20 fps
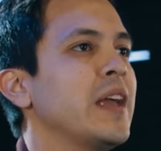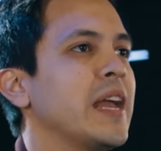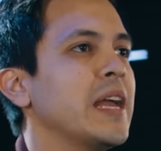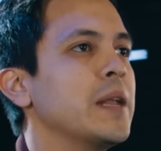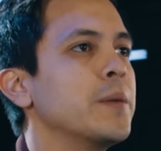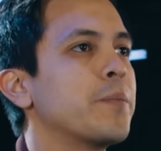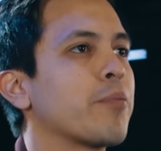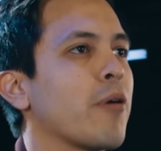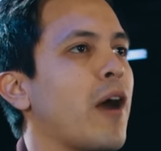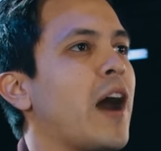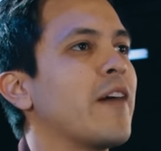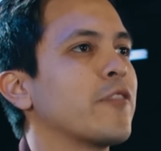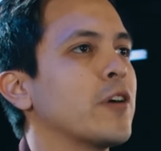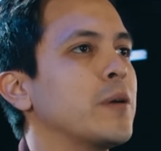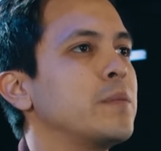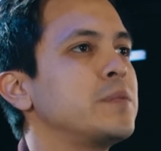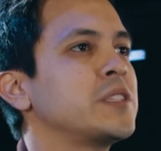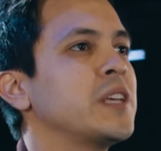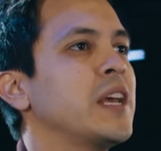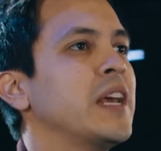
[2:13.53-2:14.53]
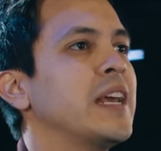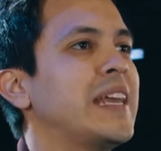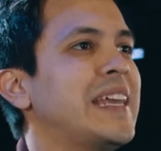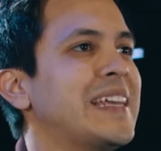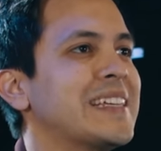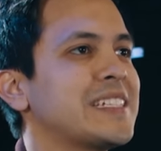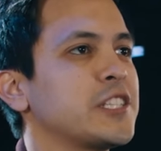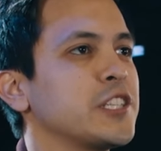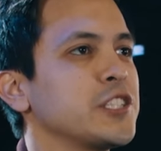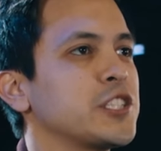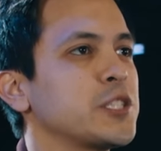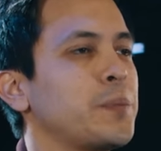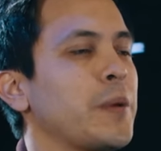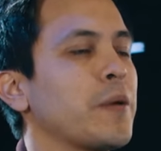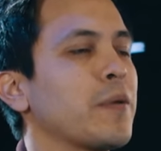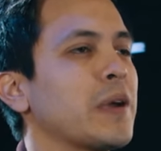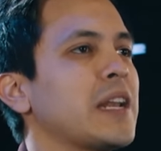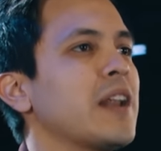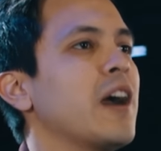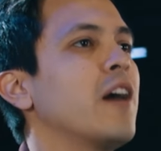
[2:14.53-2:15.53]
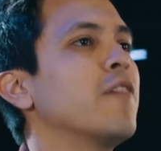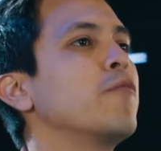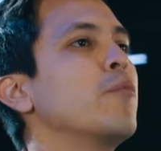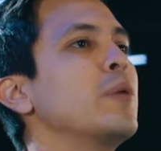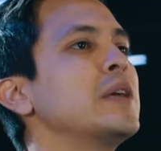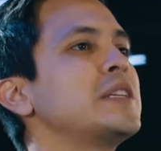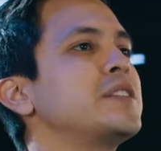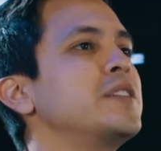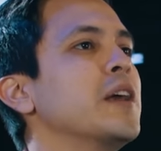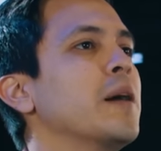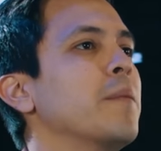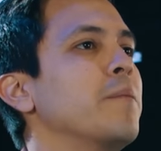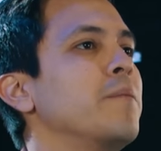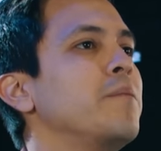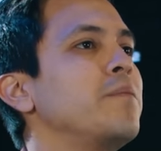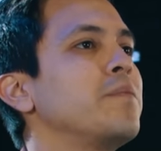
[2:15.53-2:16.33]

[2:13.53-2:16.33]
In Proverbs, he is the spirit of wisdom.